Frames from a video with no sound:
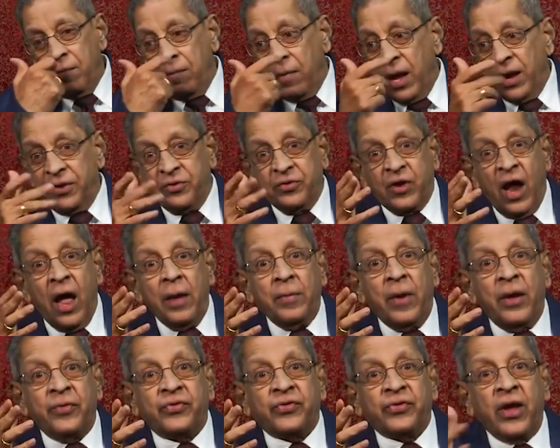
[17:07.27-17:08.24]
By
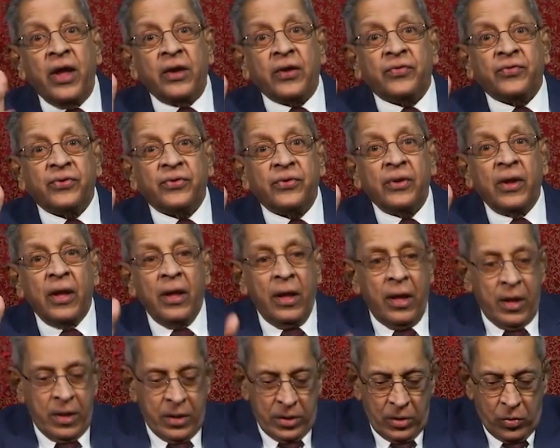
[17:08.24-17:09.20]
time at 6,
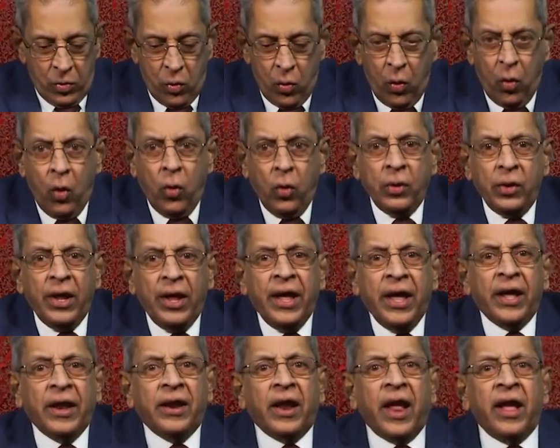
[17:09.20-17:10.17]
whole
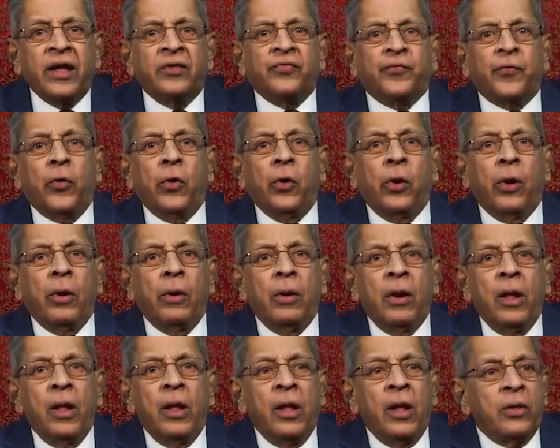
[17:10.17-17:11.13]
area is full.
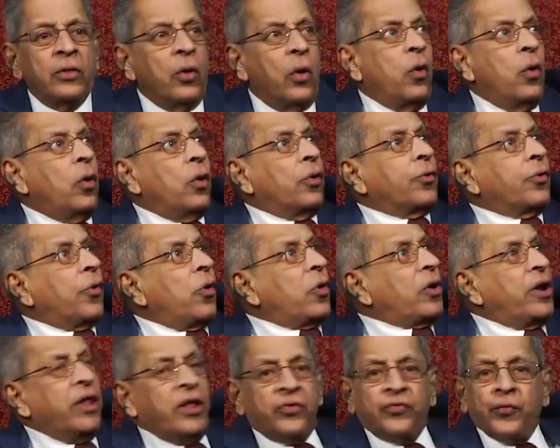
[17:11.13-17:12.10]
The whole
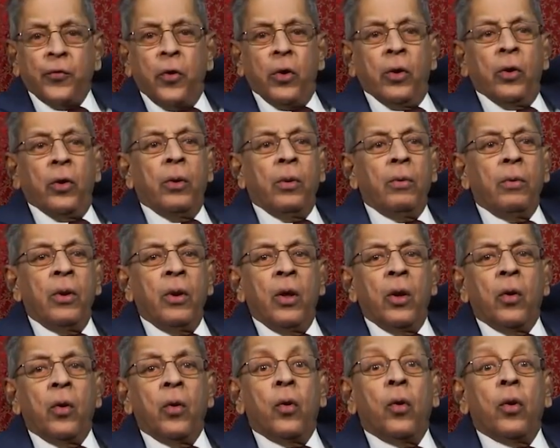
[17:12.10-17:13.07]
road is full.
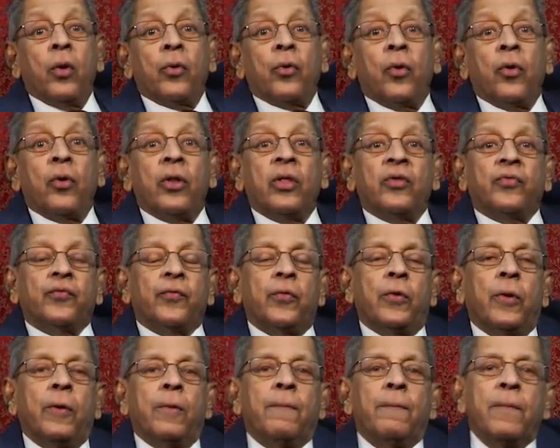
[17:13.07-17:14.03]
Whole road is
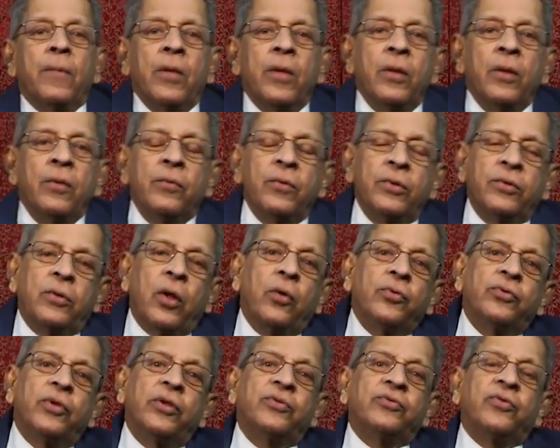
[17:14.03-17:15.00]
full with
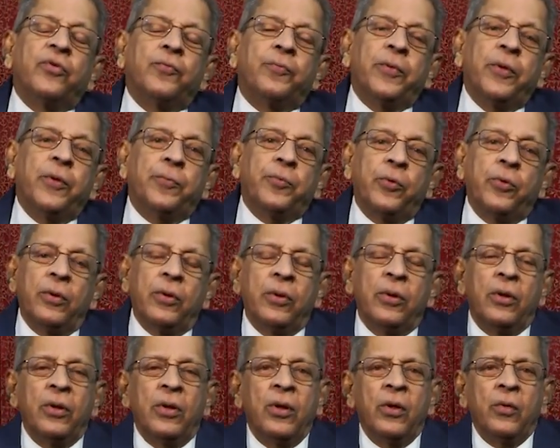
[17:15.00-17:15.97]
thousands of people.
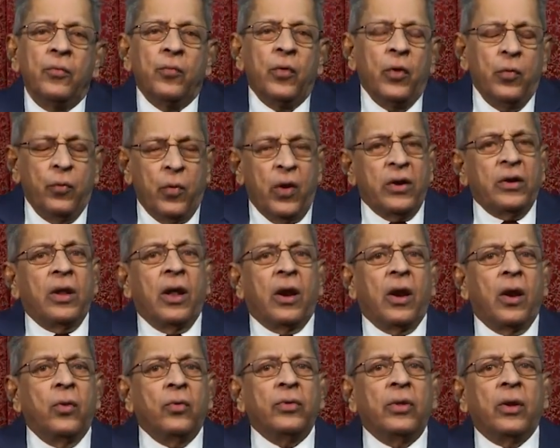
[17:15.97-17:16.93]
We wonder
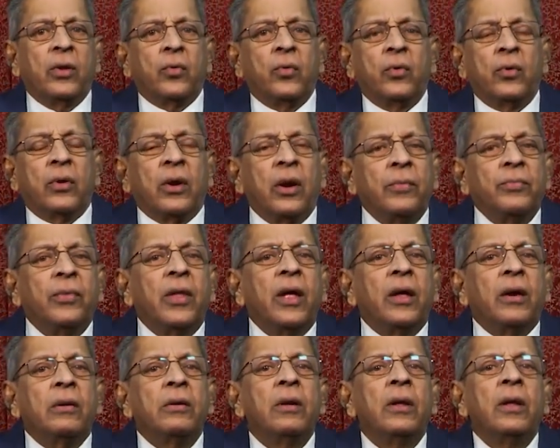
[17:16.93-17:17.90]
how they could come
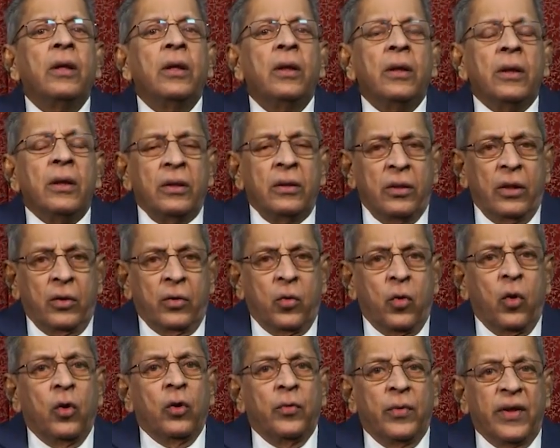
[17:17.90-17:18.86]
there in that
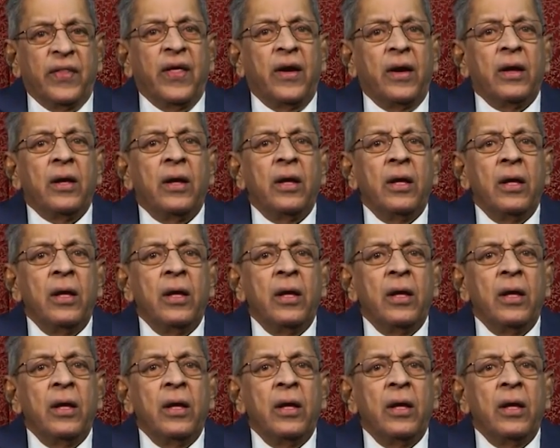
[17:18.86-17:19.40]
cold weather.